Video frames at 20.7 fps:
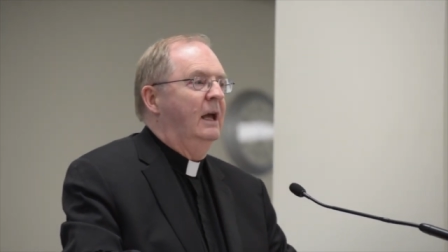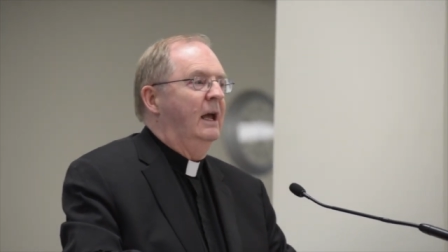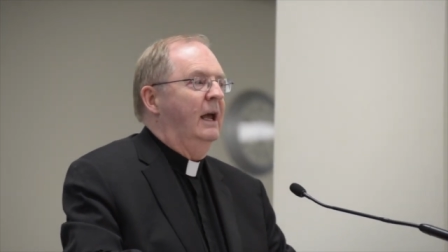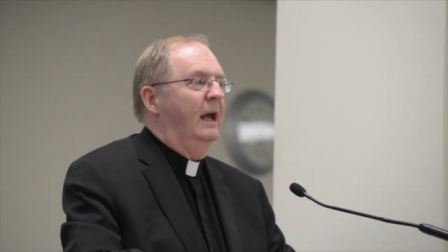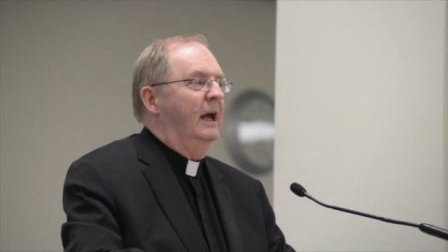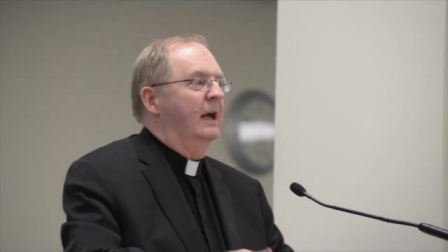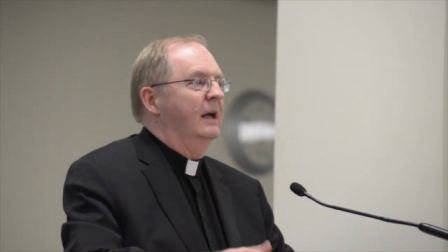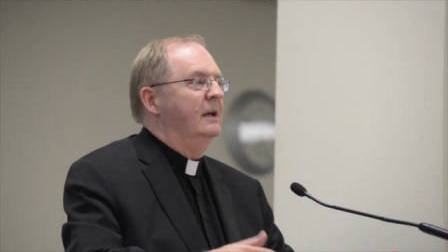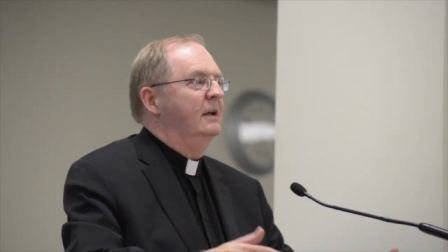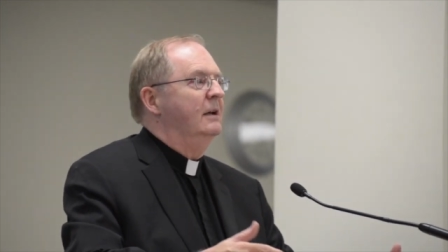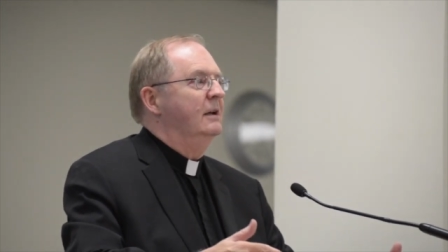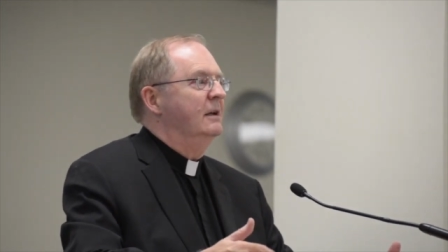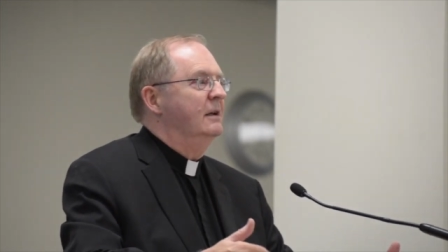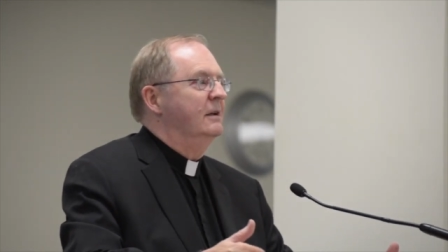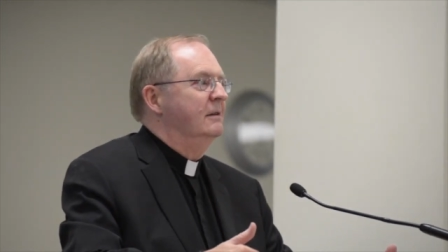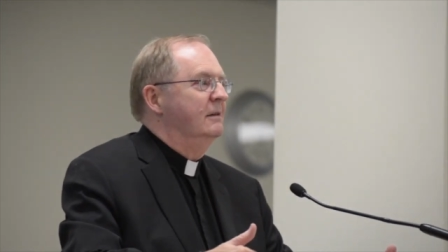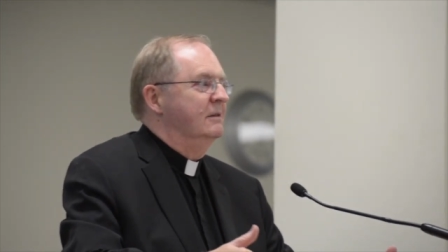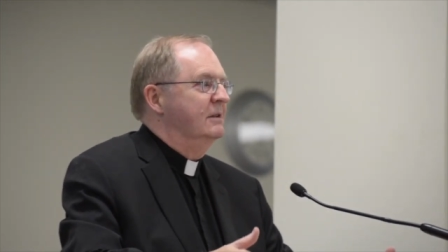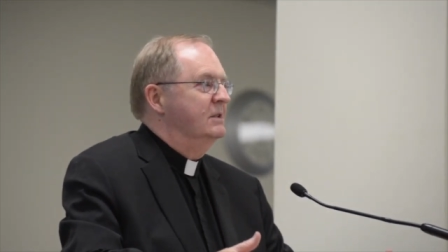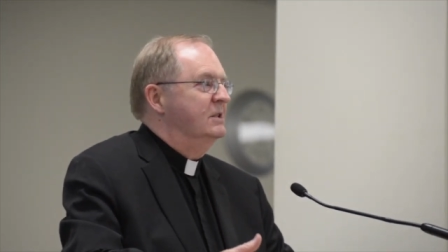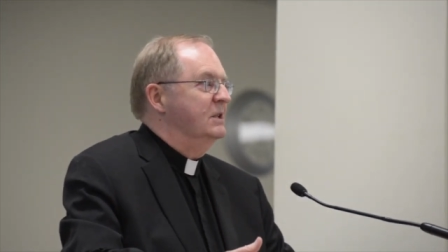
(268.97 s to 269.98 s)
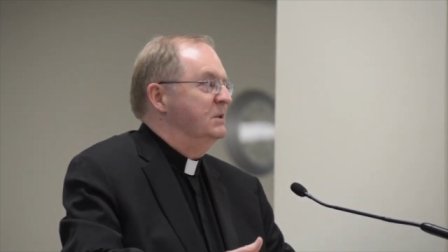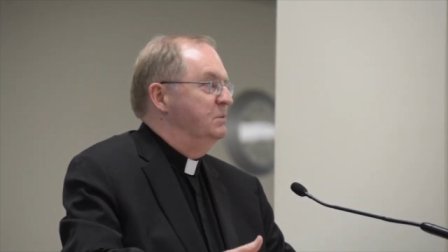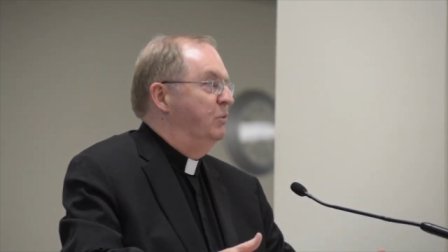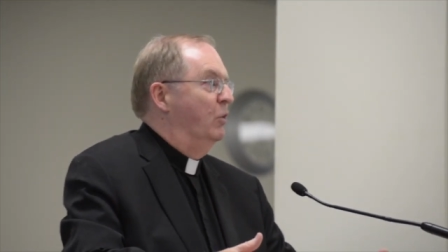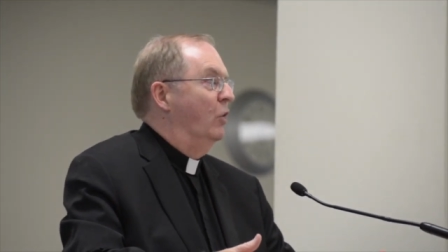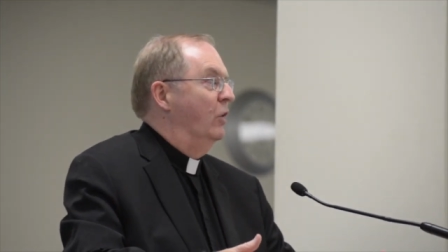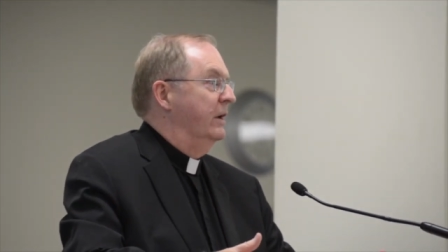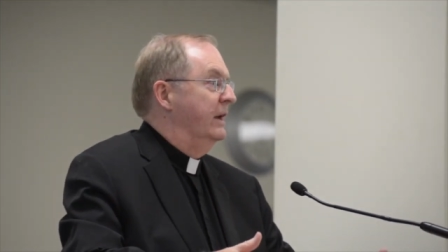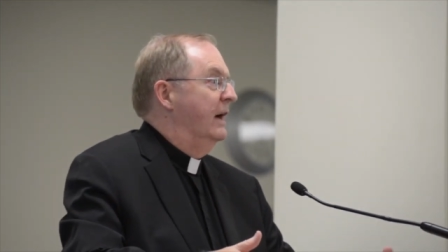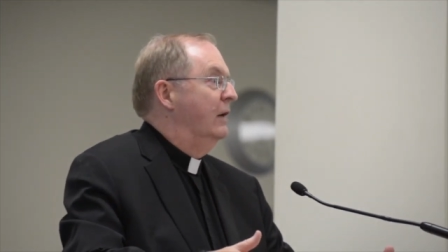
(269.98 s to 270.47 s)
And this is
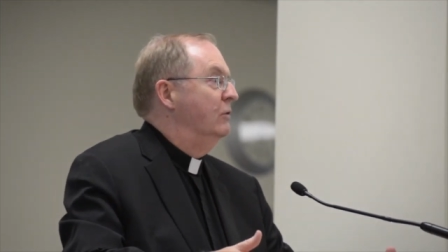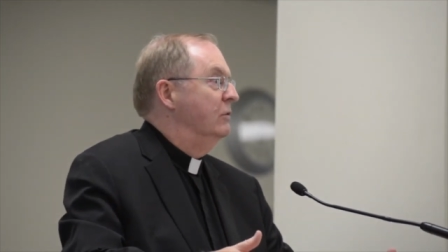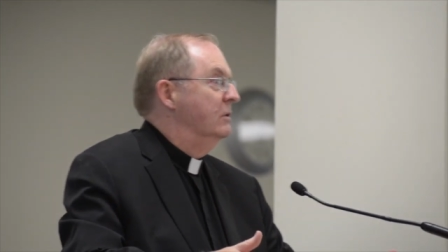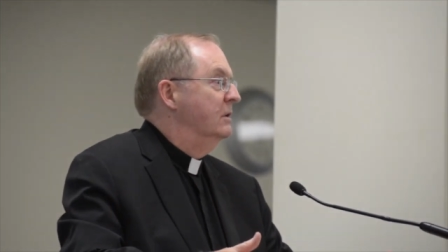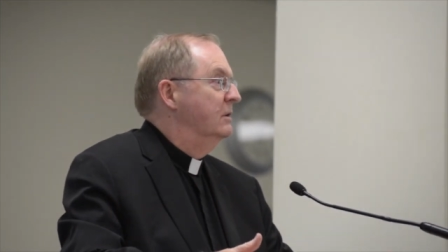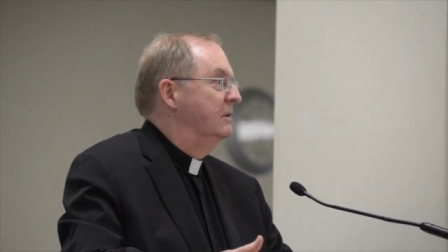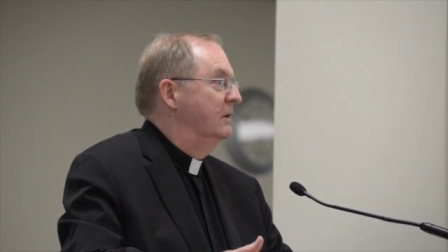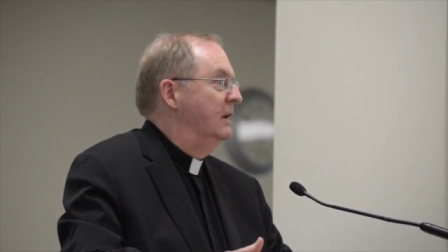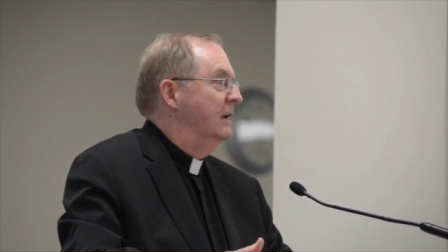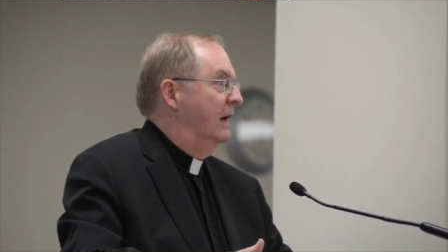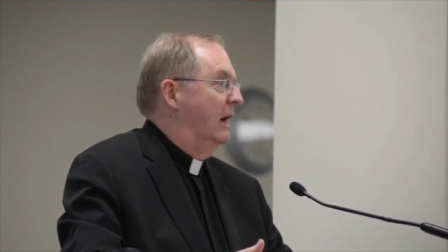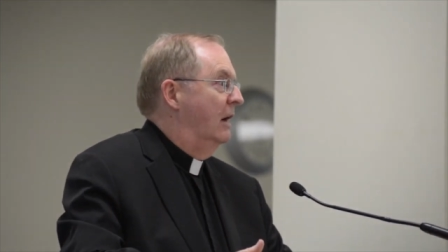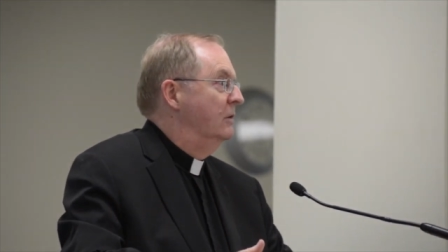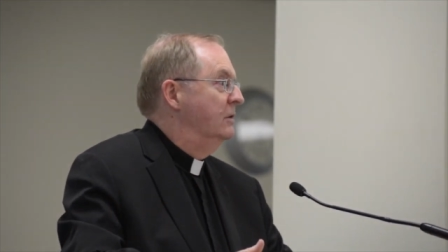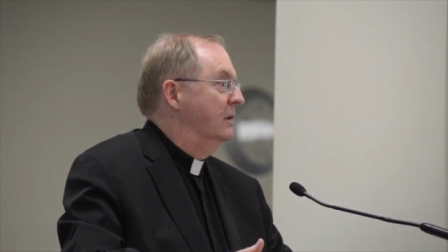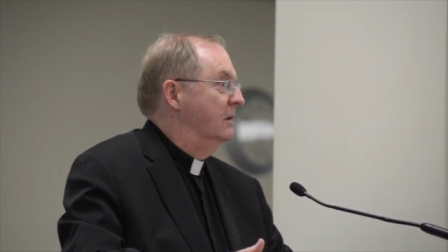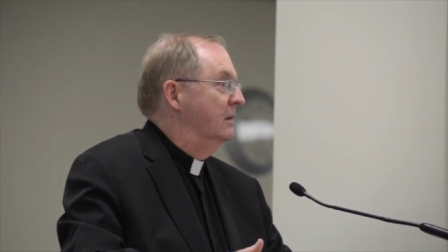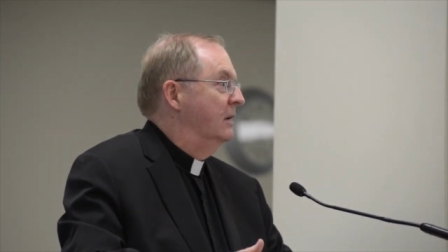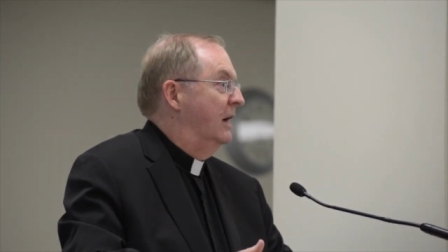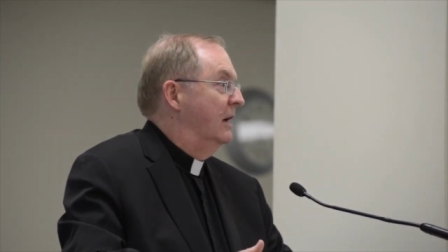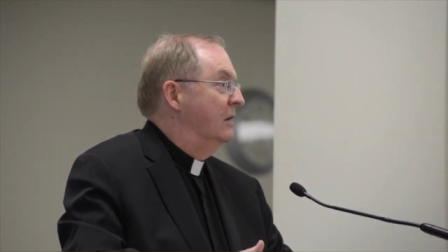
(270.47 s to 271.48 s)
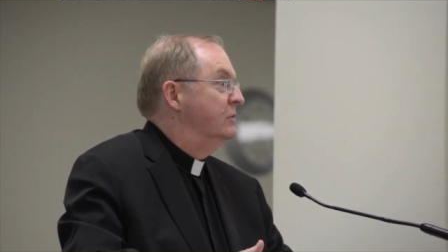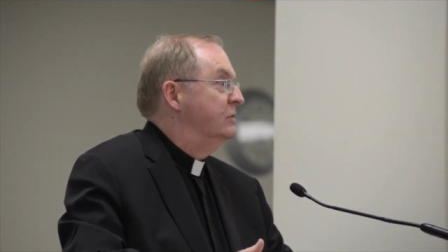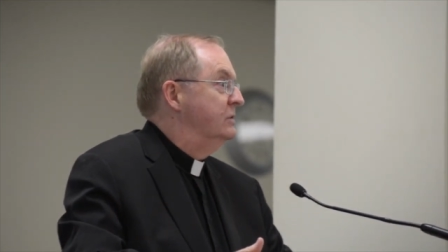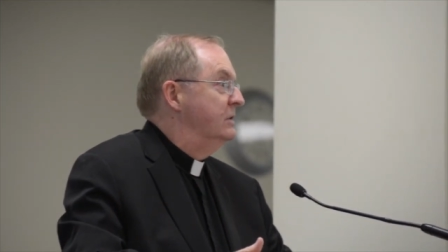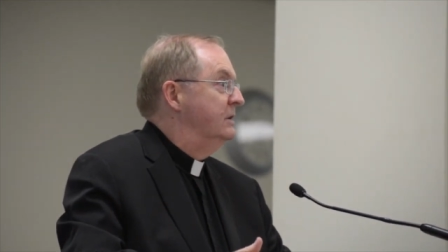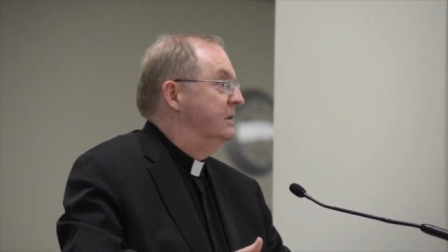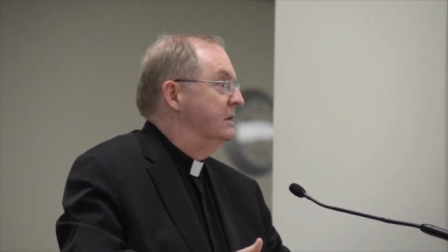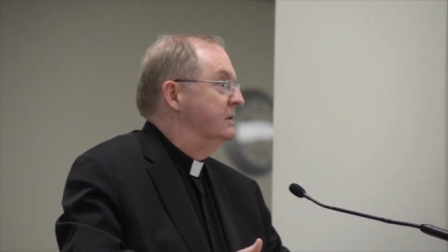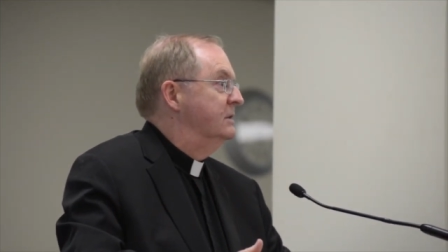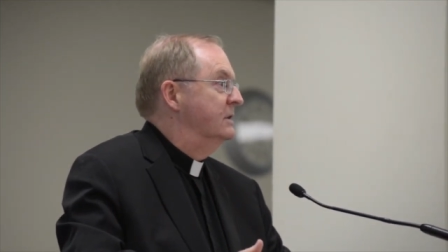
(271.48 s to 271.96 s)
borne out in our
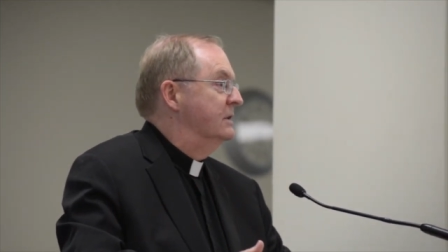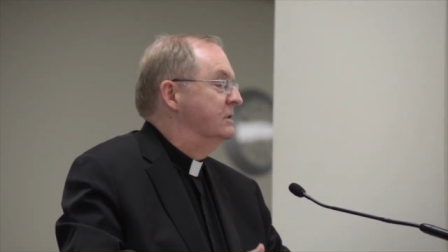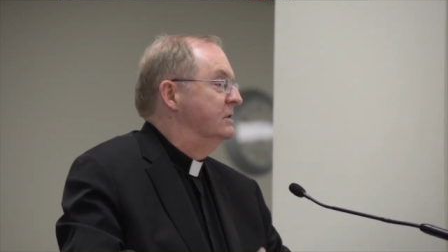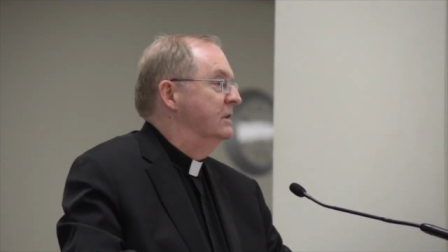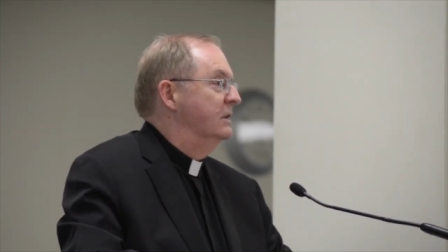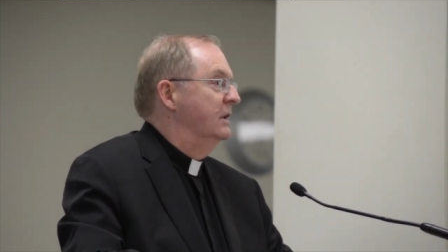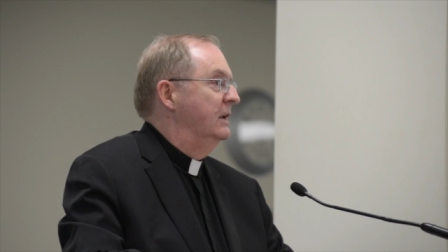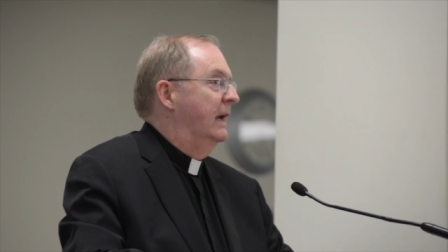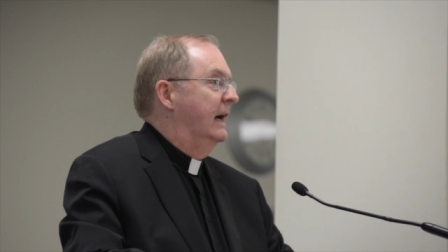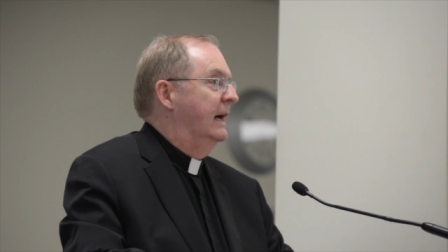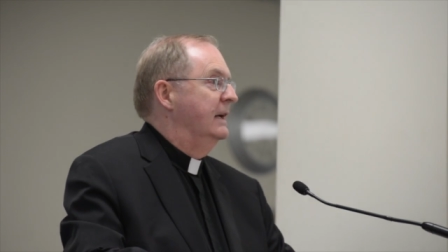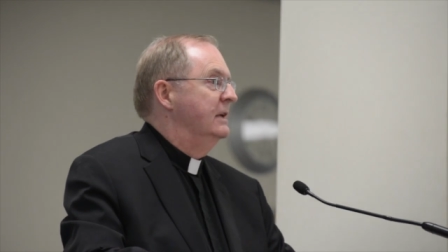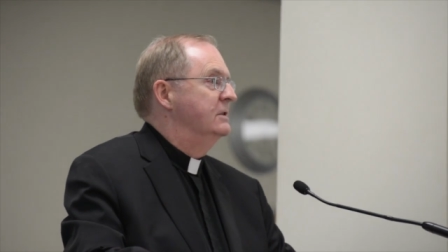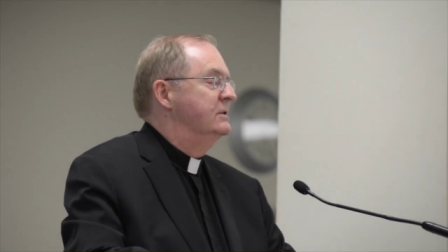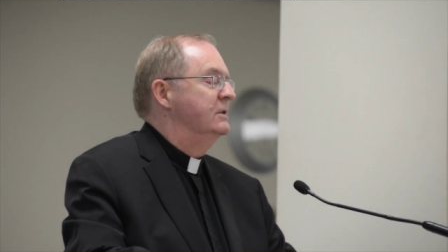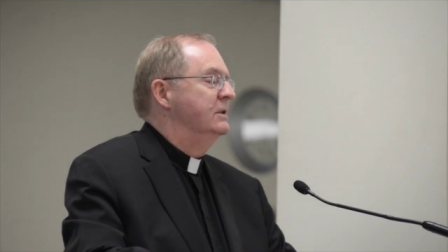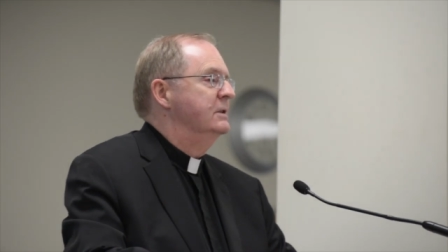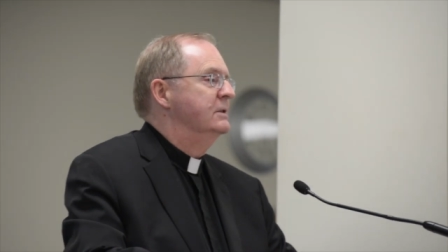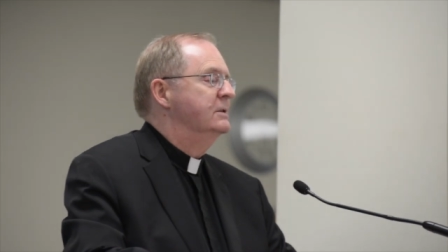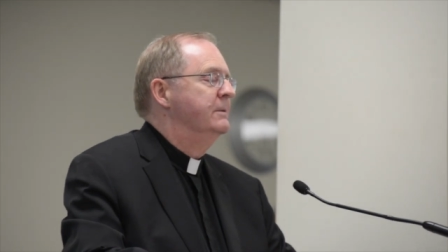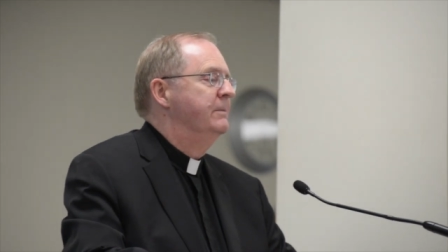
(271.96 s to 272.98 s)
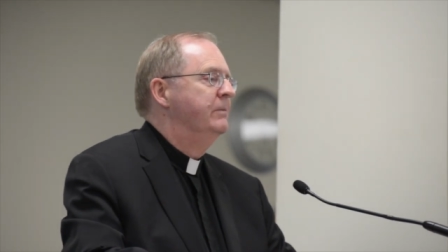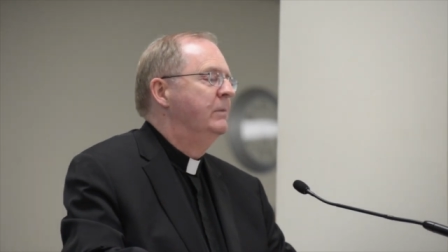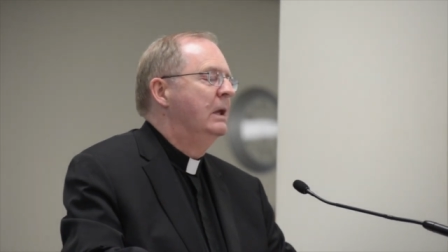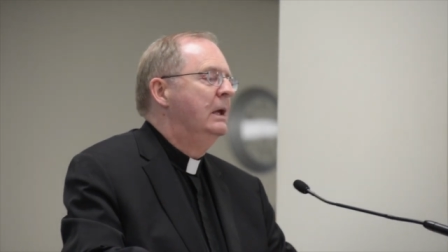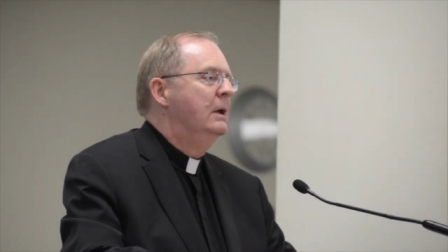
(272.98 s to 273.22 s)
statistics in the diocese.